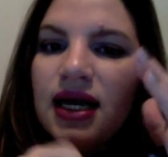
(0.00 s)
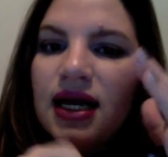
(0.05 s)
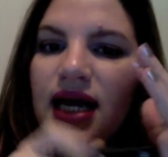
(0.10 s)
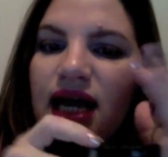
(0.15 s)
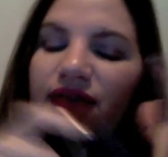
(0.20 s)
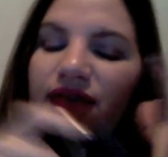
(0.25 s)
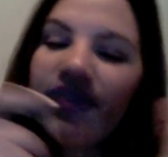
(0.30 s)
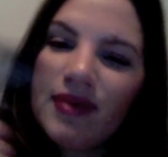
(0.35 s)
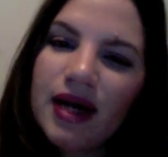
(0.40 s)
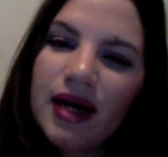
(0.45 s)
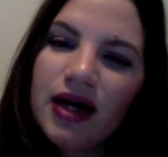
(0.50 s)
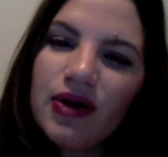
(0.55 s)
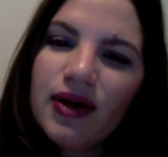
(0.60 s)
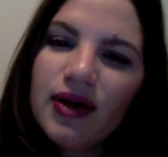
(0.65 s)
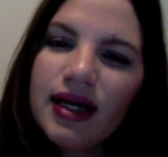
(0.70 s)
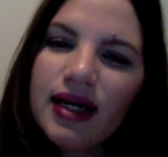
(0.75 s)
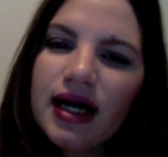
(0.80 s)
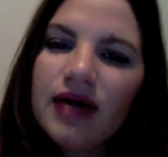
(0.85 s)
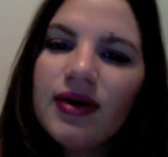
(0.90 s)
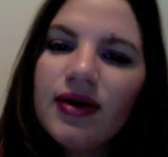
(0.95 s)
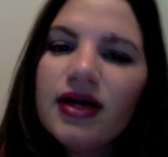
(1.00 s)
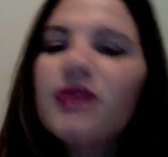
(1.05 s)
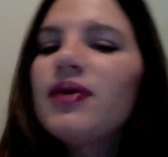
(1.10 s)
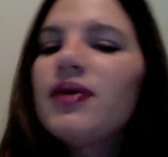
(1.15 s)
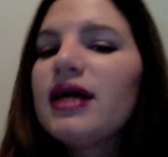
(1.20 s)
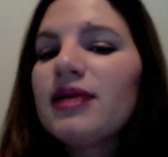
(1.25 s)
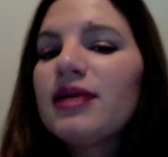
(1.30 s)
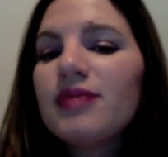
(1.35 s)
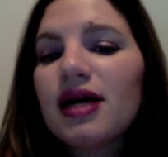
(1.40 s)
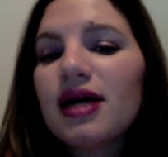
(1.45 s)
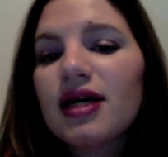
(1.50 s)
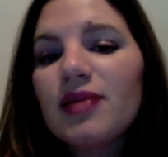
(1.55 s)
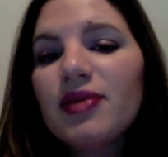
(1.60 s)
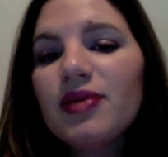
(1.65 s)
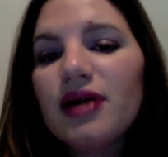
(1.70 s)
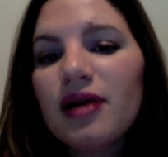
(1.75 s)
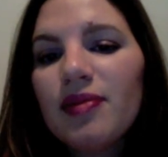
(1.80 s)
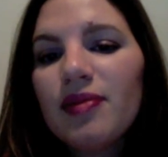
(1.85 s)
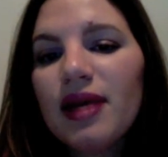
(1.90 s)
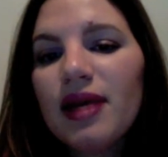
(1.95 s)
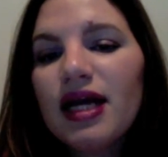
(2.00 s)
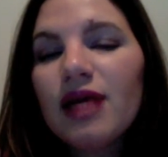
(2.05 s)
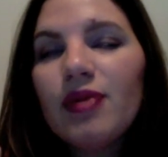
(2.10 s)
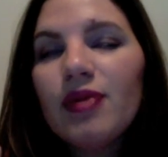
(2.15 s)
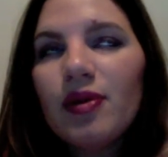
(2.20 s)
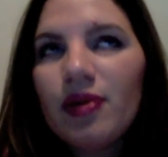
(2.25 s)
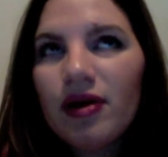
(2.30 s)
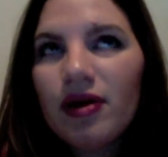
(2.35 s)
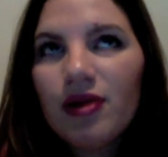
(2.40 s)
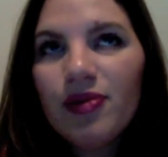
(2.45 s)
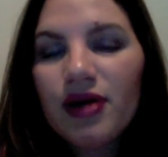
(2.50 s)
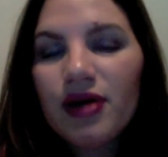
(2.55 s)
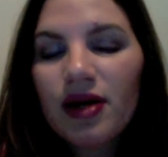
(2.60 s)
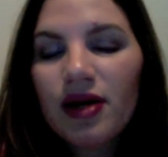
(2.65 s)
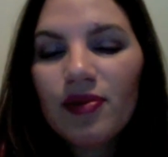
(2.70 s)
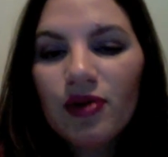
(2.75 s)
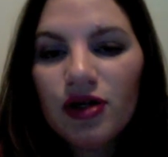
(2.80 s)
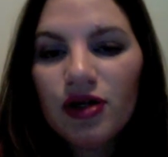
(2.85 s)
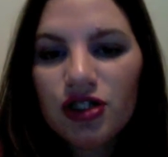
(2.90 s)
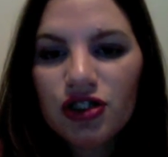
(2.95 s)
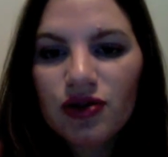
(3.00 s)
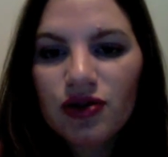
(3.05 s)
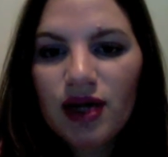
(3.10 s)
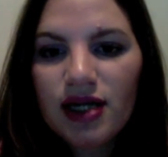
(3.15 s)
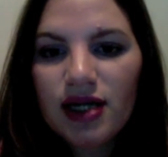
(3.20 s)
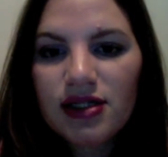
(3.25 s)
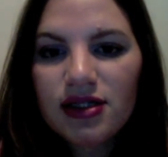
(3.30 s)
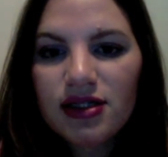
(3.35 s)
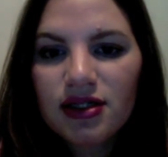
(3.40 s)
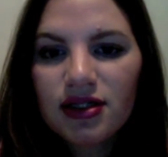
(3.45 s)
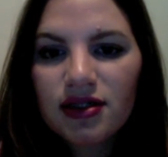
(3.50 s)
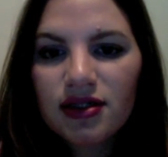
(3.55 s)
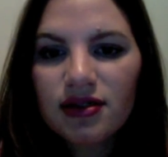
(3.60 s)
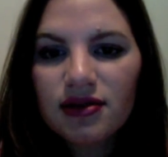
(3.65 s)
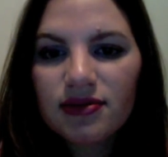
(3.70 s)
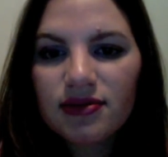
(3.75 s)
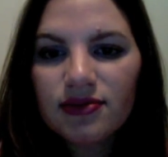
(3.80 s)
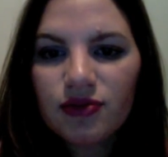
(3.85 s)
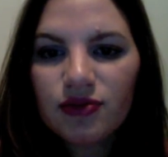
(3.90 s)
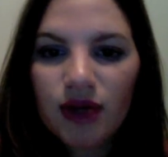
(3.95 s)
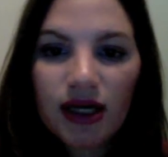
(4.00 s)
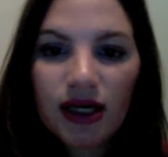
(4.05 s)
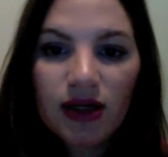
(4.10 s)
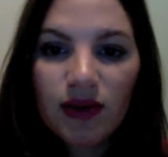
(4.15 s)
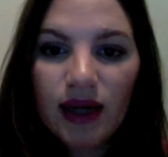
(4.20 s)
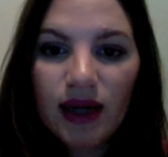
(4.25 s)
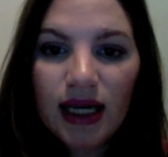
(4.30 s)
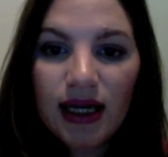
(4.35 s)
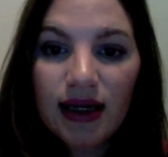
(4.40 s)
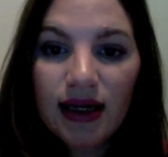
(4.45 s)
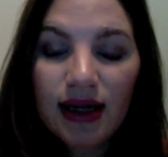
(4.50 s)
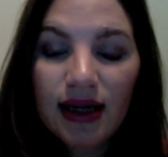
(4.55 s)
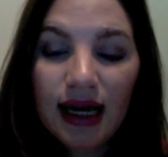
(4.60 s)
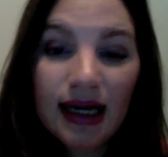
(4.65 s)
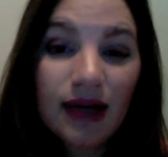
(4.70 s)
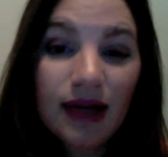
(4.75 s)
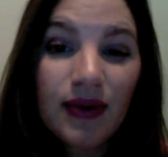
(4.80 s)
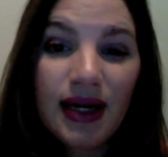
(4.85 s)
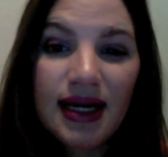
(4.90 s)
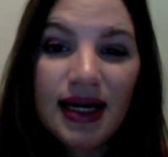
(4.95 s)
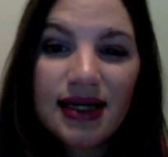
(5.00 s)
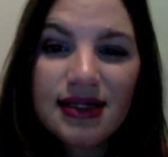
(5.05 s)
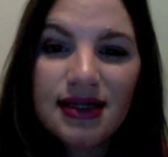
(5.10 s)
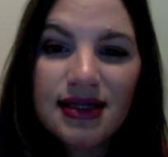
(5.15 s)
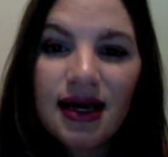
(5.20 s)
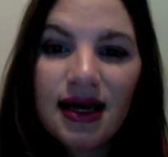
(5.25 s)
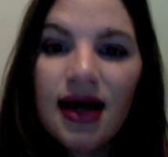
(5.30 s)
If I'm not going out right away and I'm not going to put on makeup, I'll probably put on moisturizer right away anyways.